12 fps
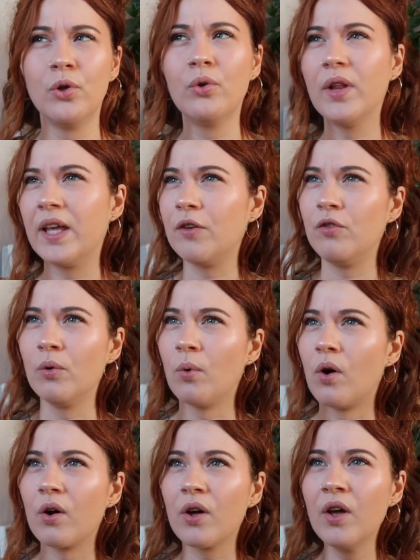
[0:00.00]
You know, like if you
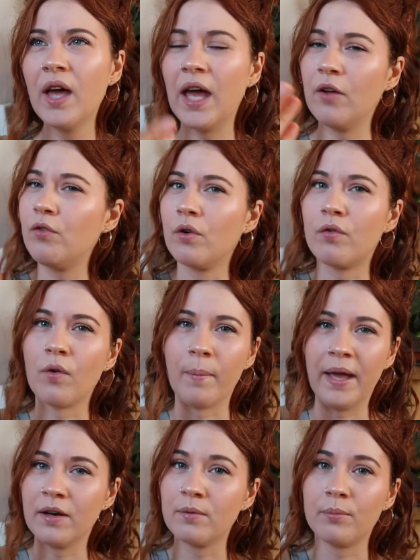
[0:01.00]
walk, if you're from
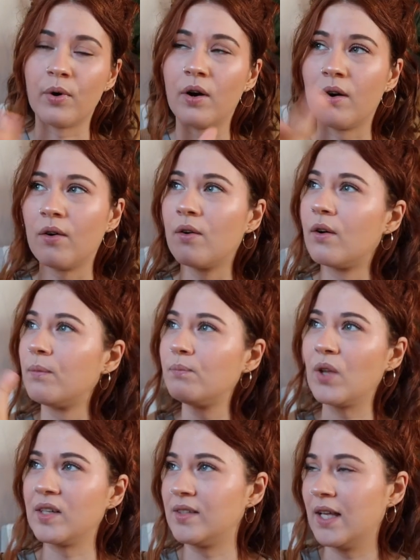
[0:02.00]
Edinburgh or
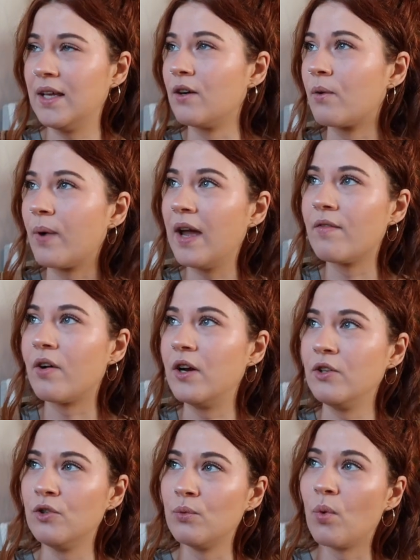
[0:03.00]
a city or whatever
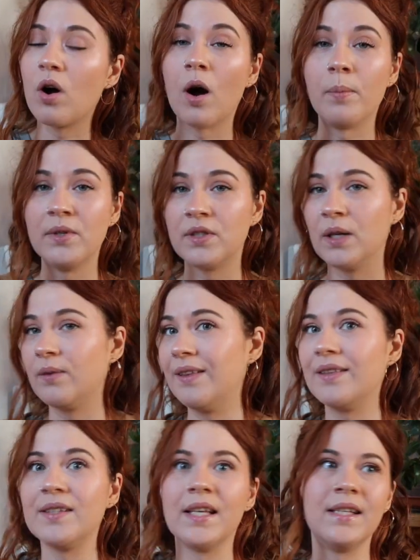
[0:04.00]
and you walk up and down
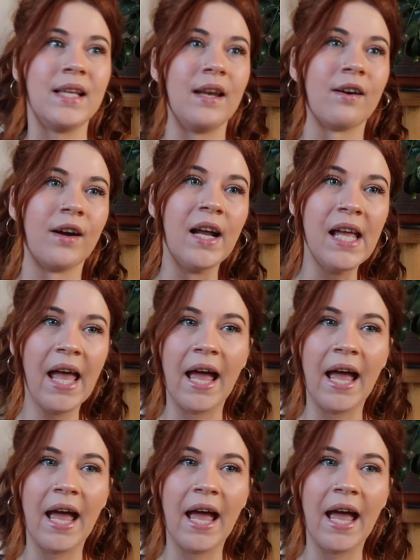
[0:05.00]
like the city centre